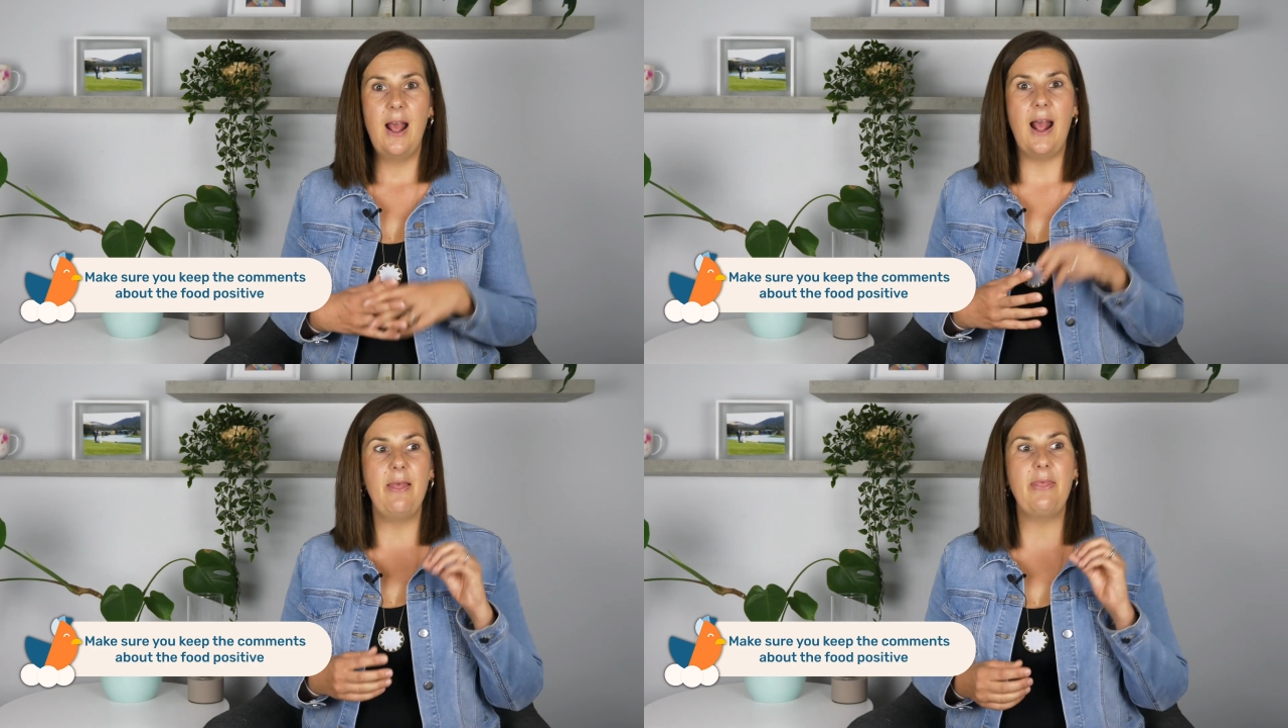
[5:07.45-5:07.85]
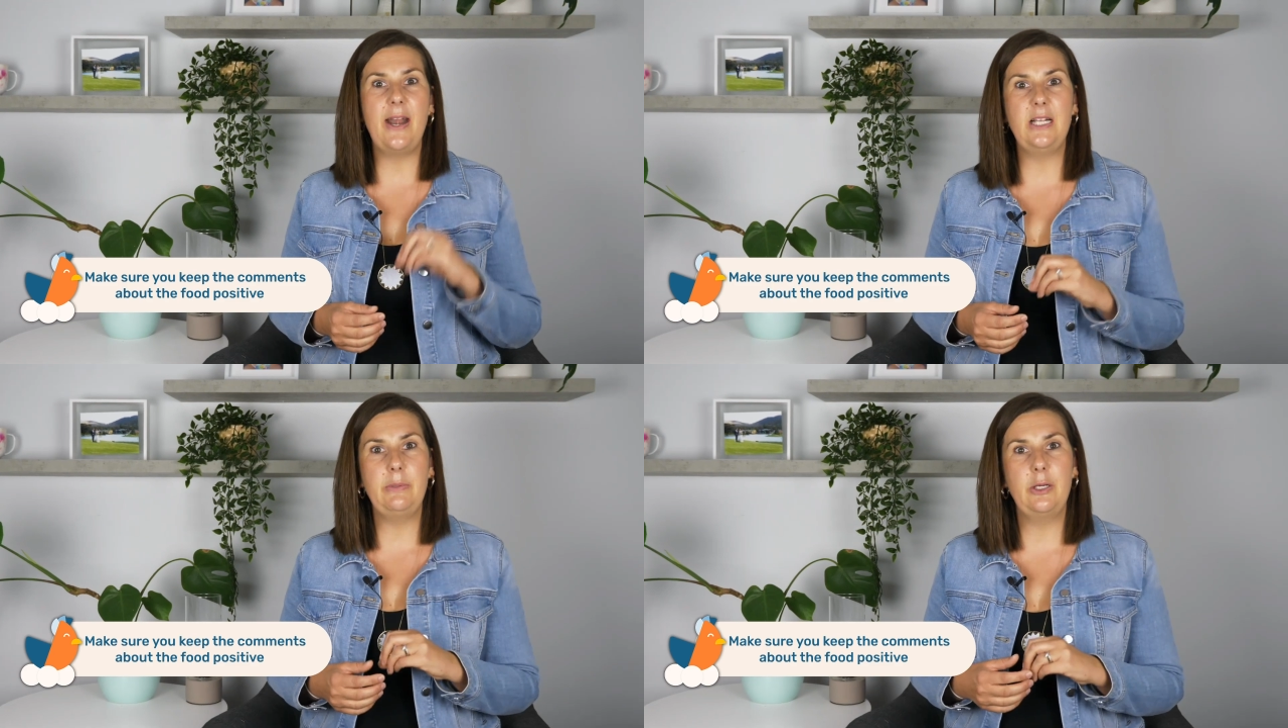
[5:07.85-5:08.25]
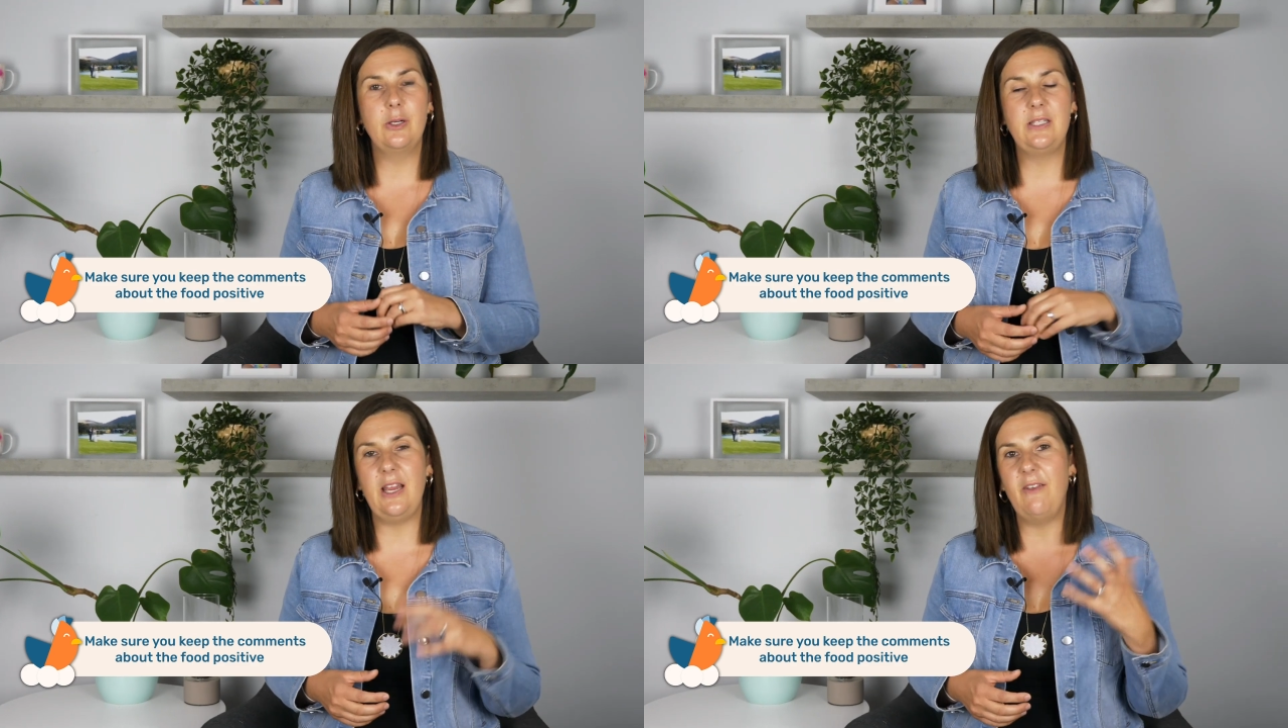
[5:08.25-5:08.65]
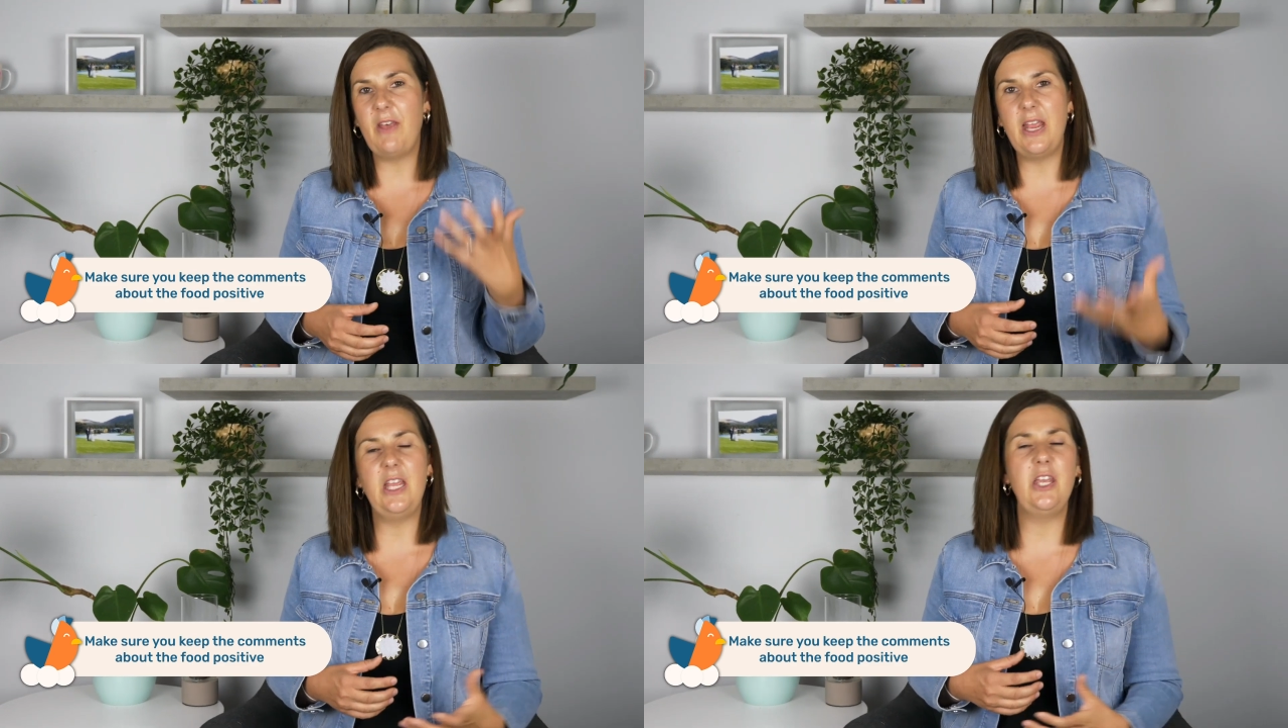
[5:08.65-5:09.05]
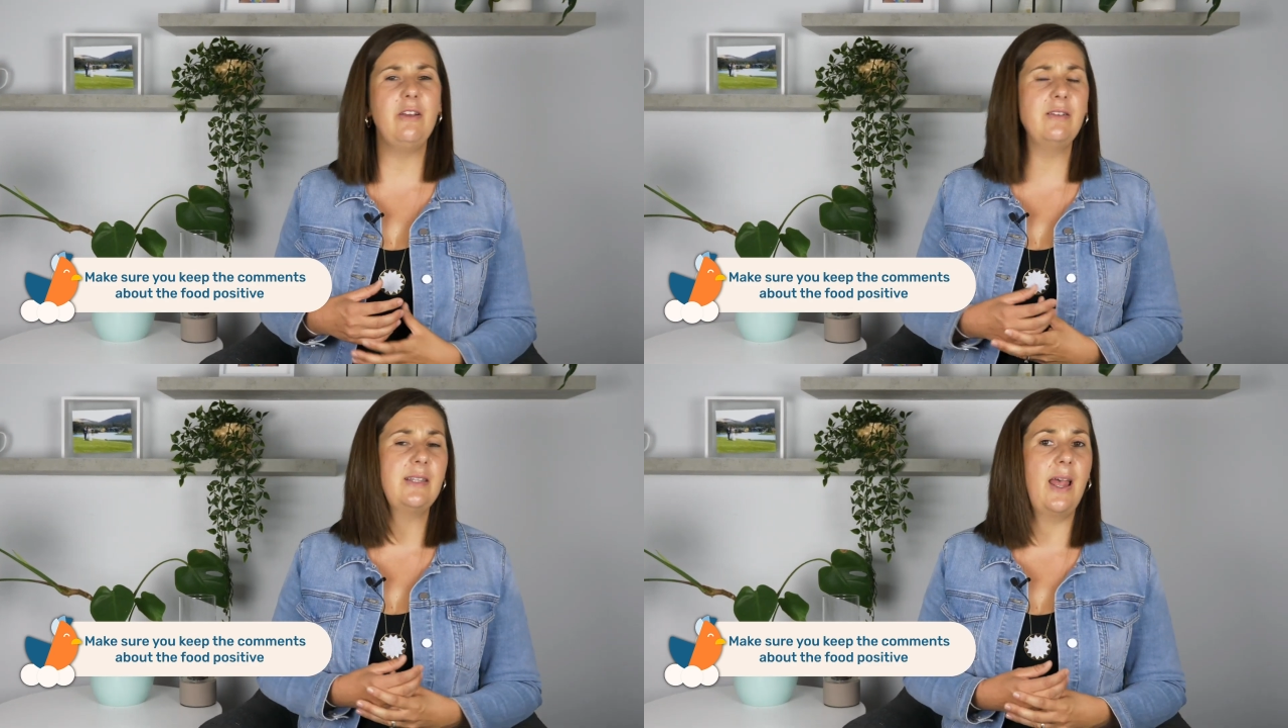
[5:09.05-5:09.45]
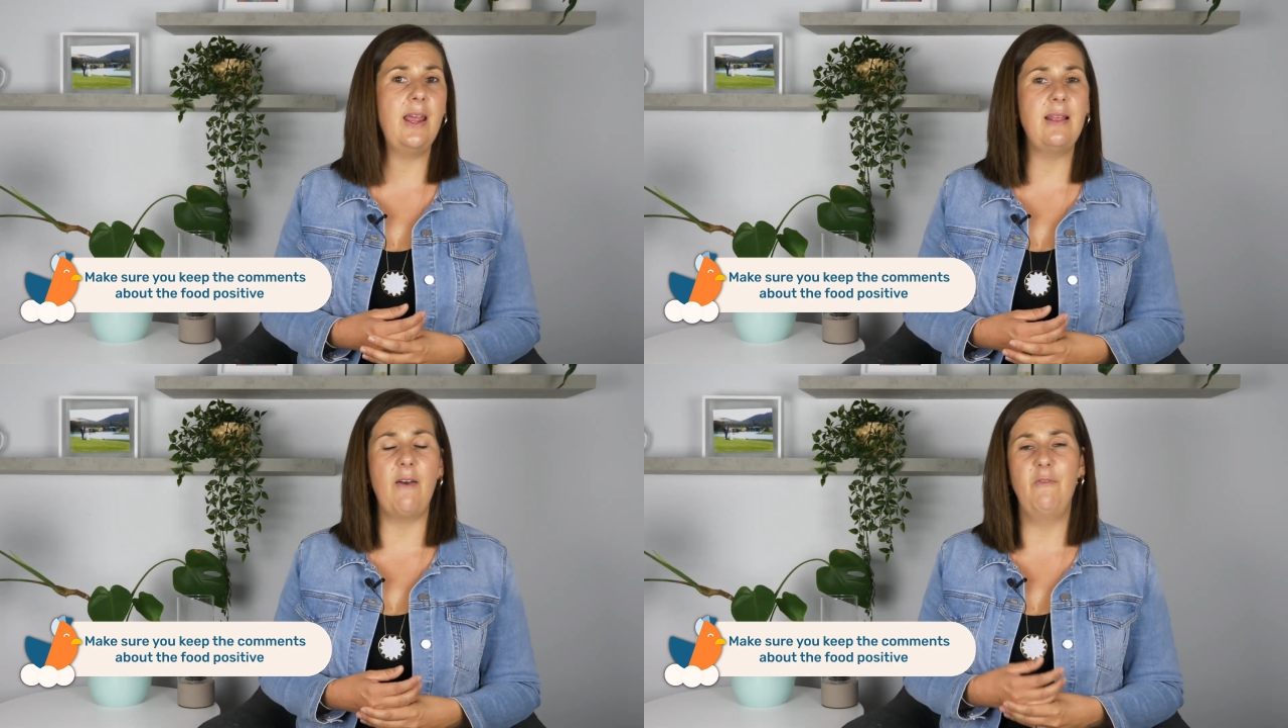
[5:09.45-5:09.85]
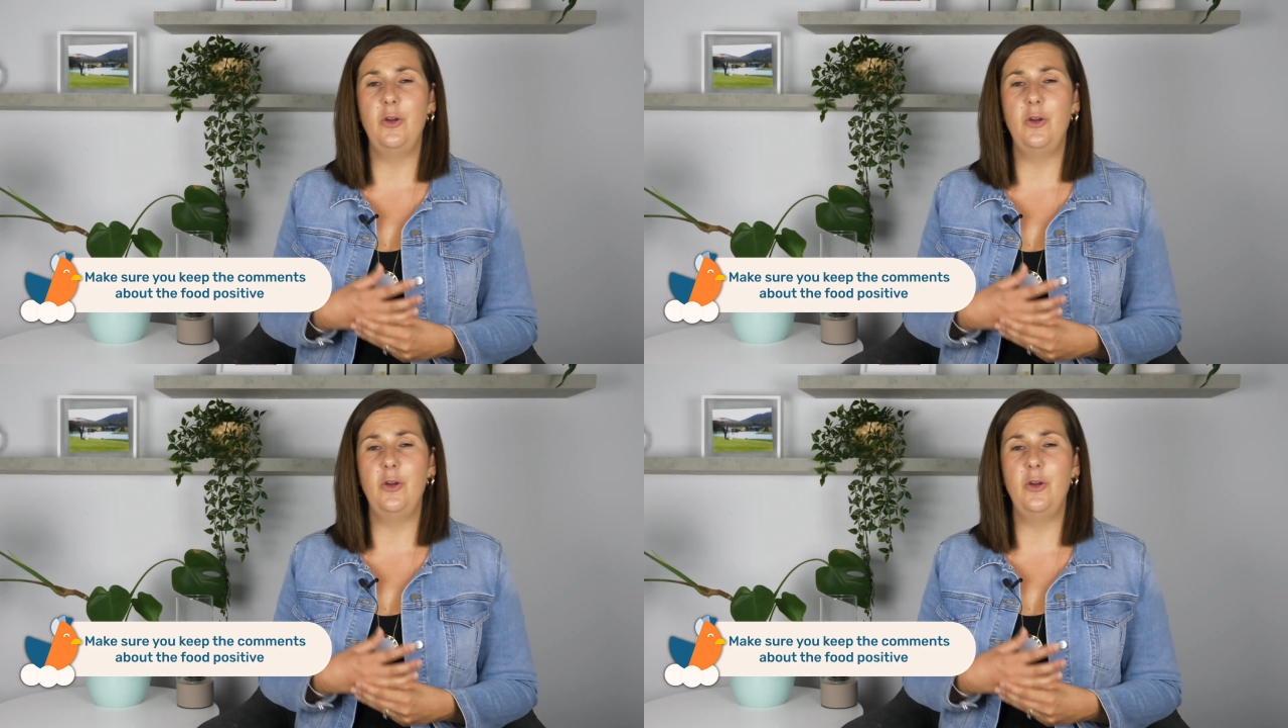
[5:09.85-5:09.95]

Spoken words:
And that is because if they hear you say that